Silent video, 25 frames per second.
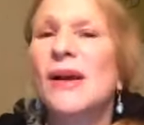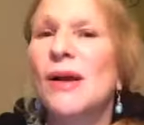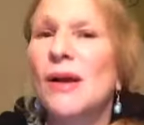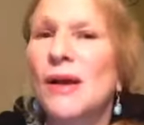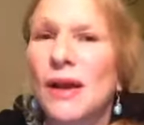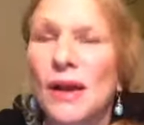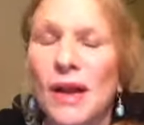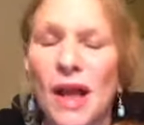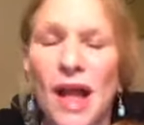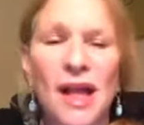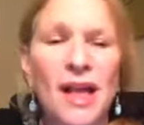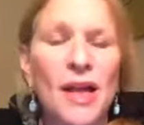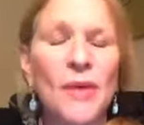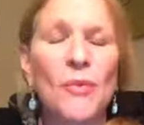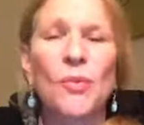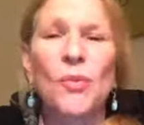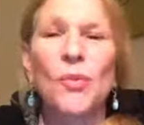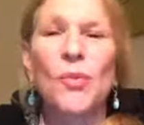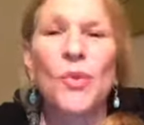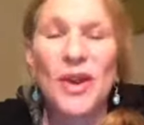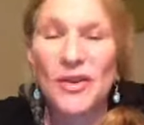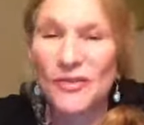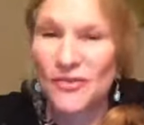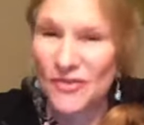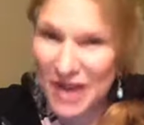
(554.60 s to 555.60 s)
uh,
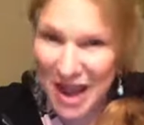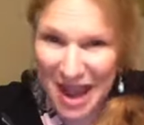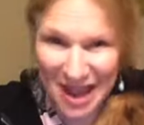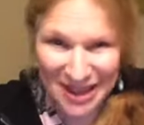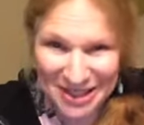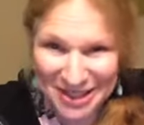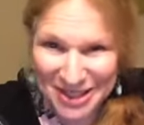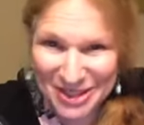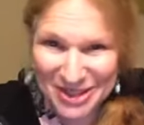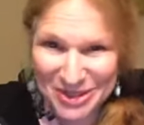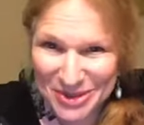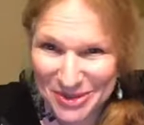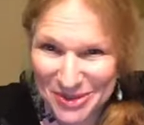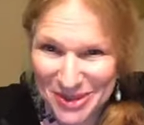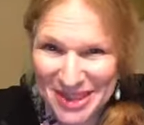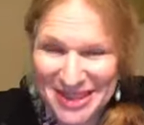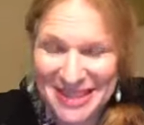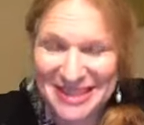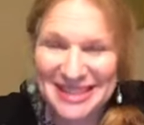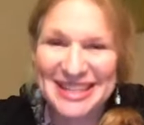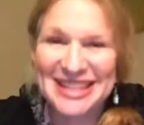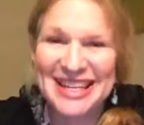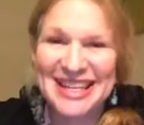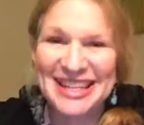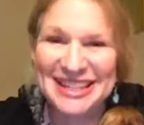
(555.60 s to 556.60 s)
we've got to do
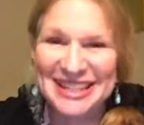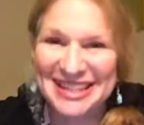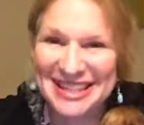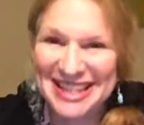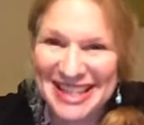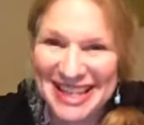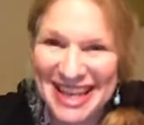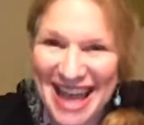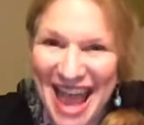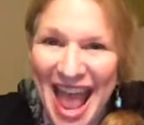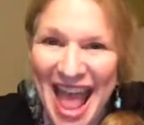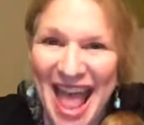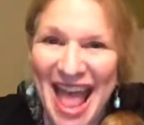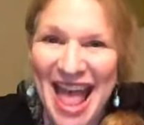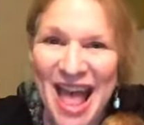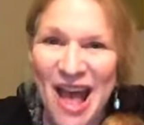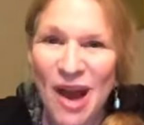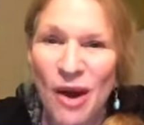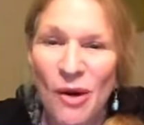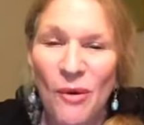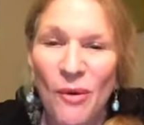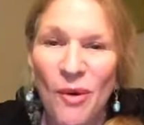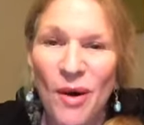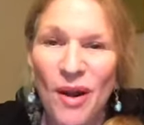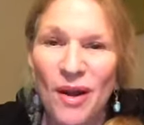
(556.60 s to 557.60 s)
these things
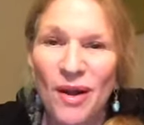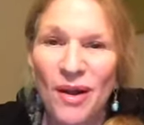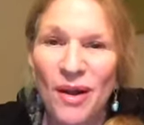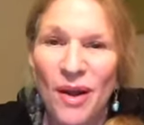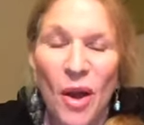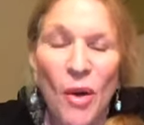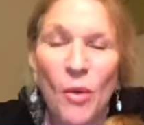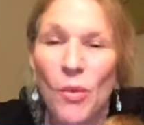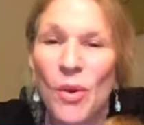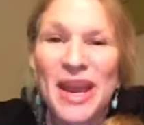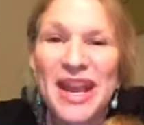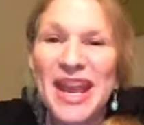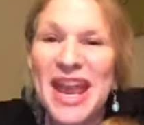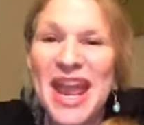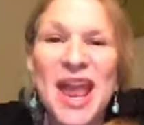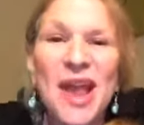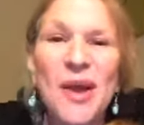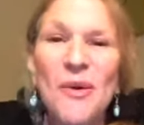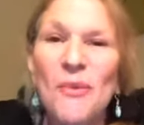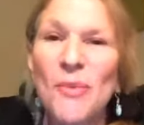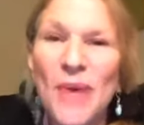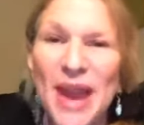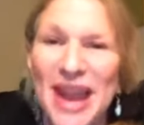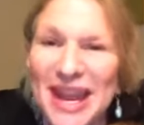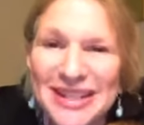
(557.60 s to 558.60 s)
now. We
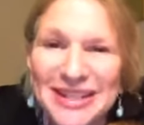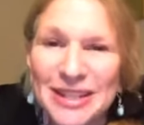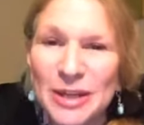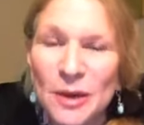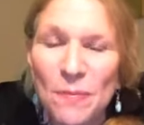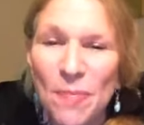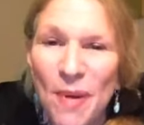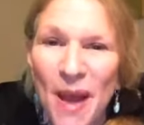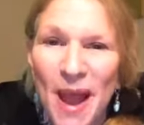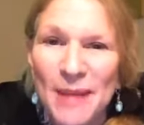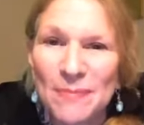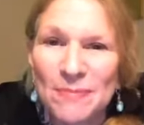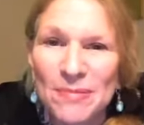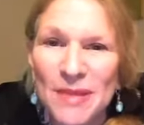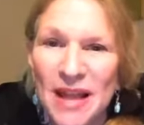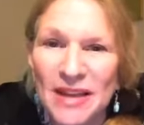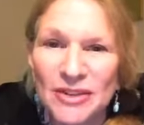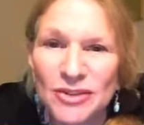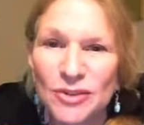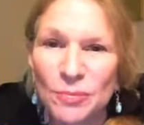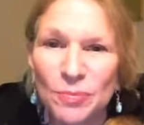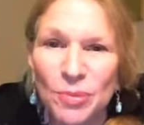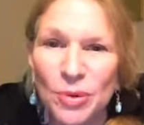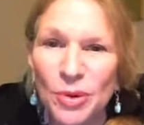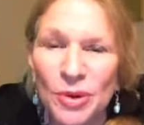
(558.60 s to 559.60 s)
can't wait till
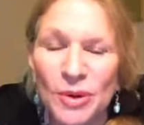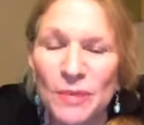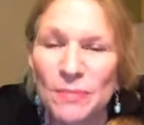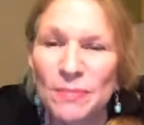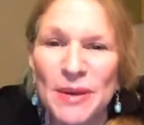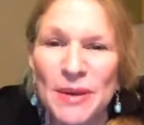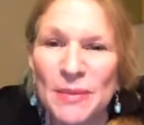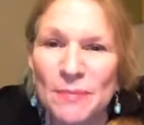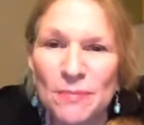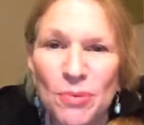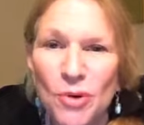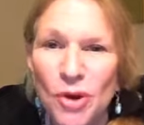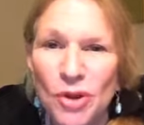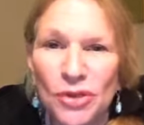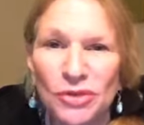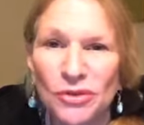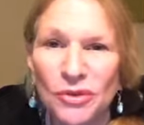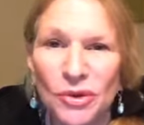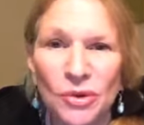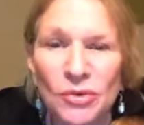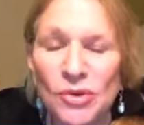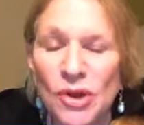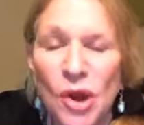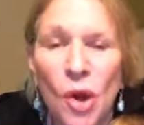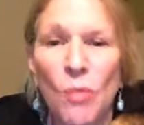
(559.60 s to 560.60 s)
pipelines are put, being put
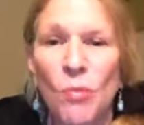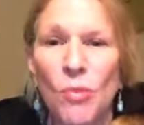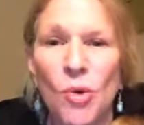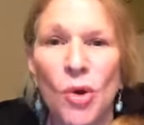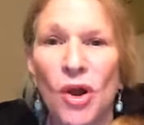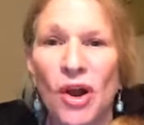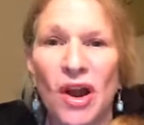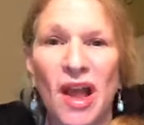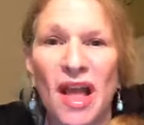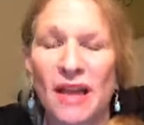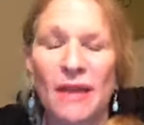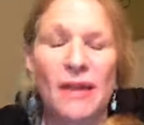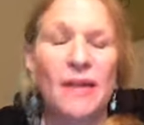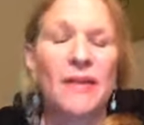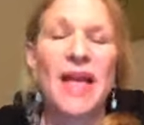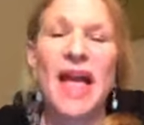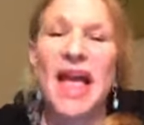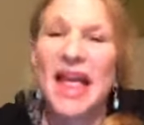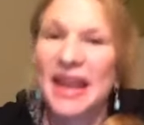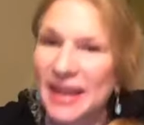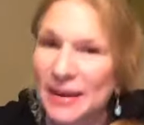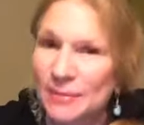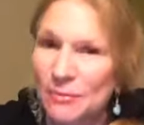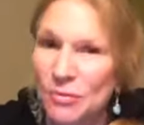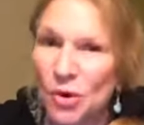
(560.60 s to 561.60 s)
through no more
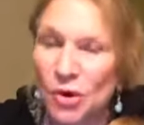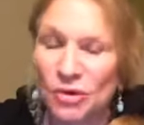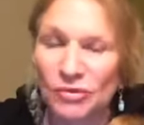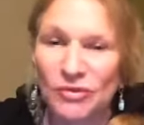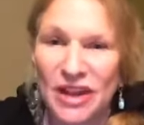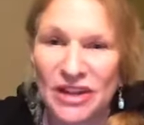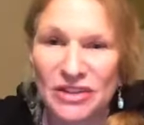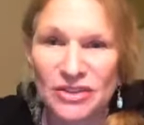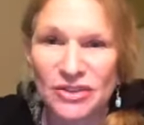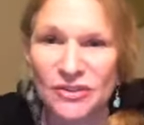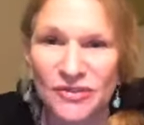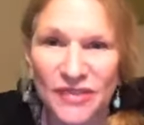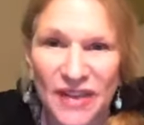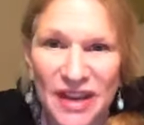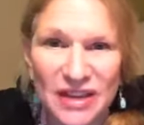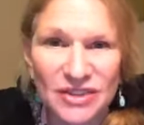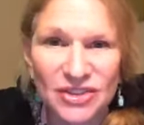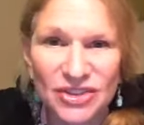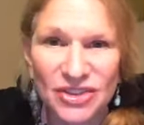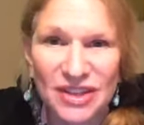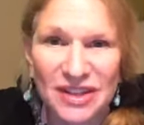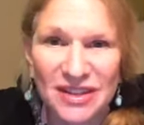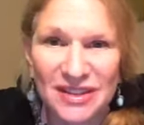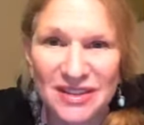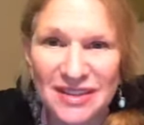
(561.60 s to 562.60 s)
any more
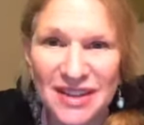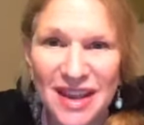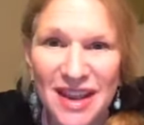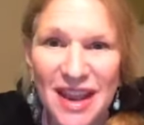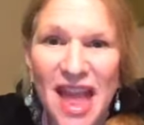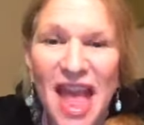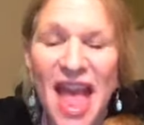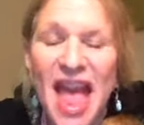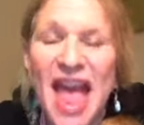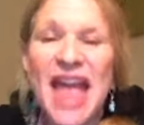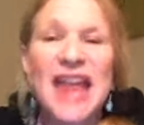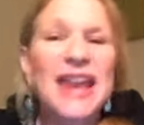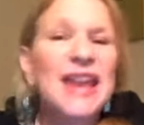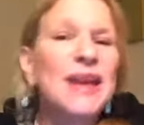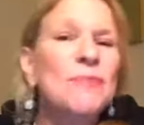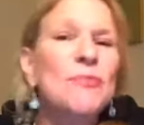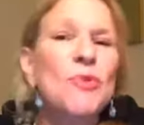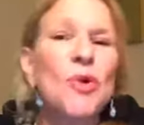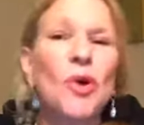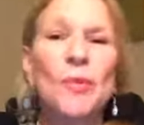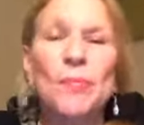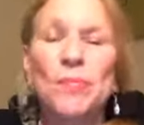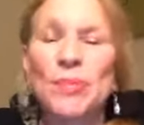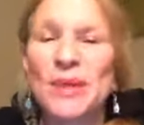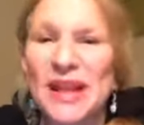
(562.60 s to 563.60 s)
reservations, any
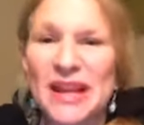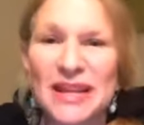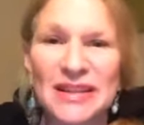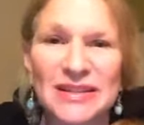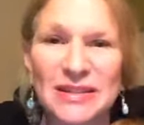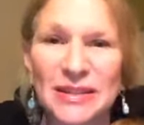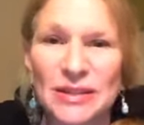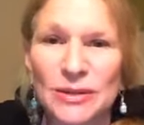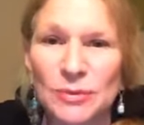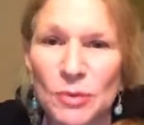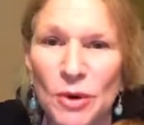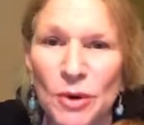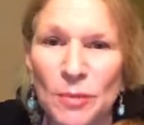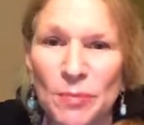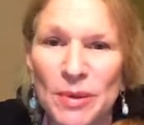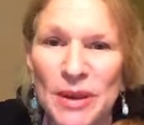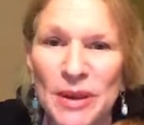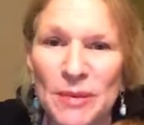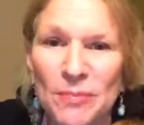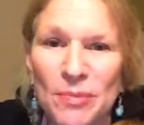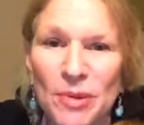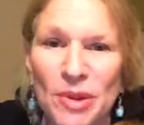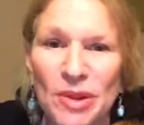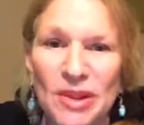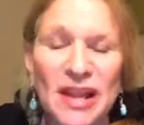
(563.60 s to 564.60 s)
more places where
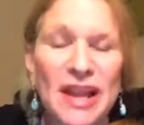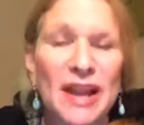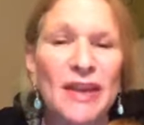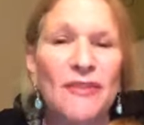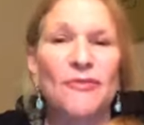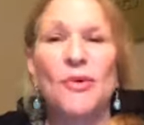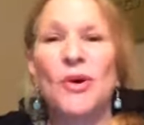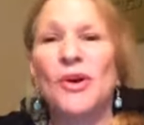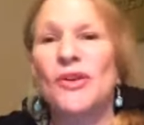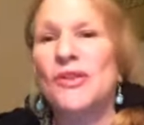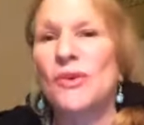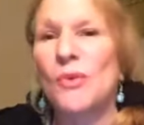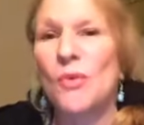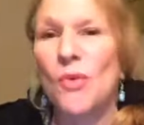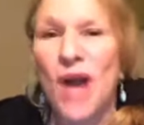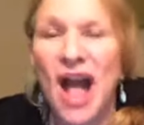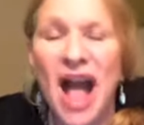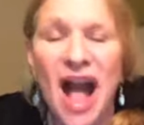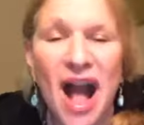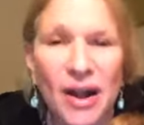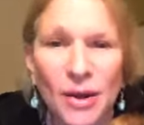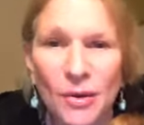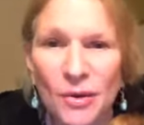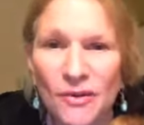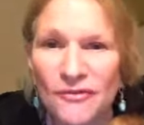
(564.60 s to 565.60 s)
people live where the
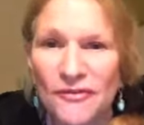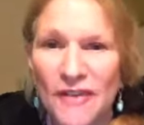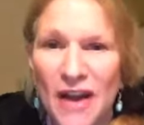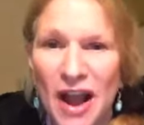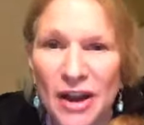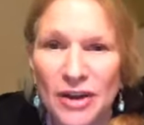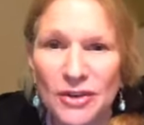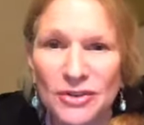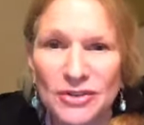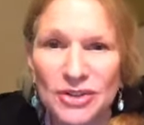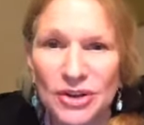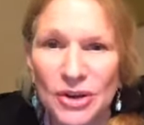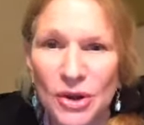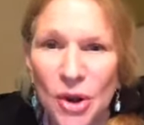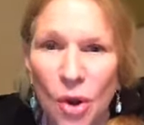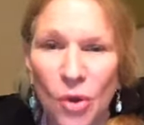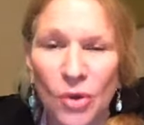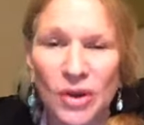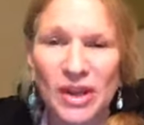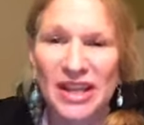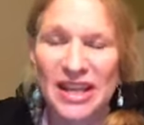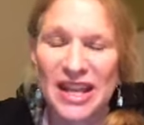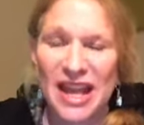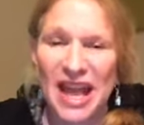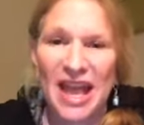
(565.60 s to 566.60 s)
aquifers are
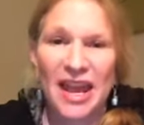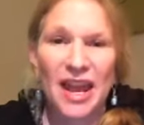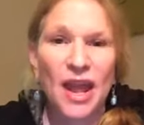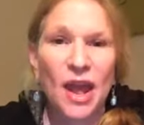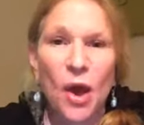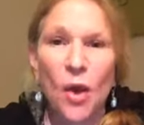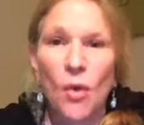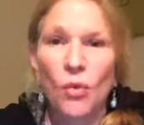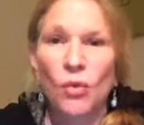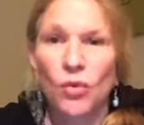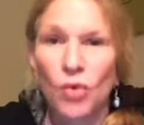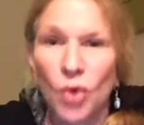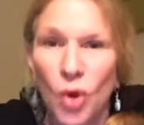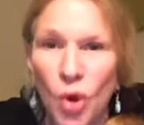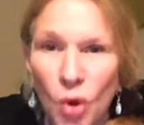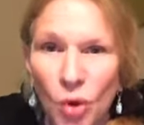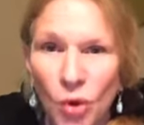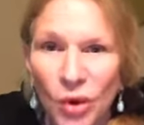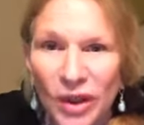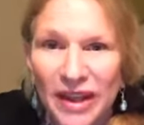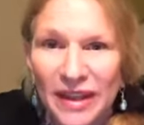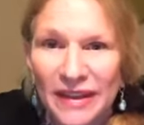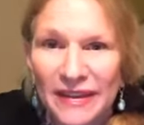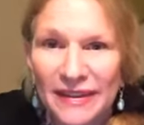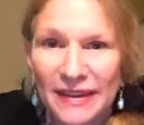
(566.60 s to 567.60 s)
going to get
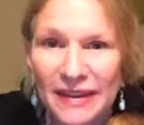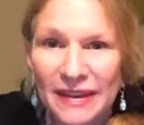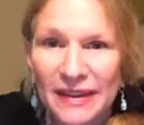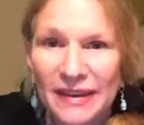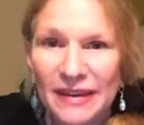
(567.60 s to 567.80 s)
ruined.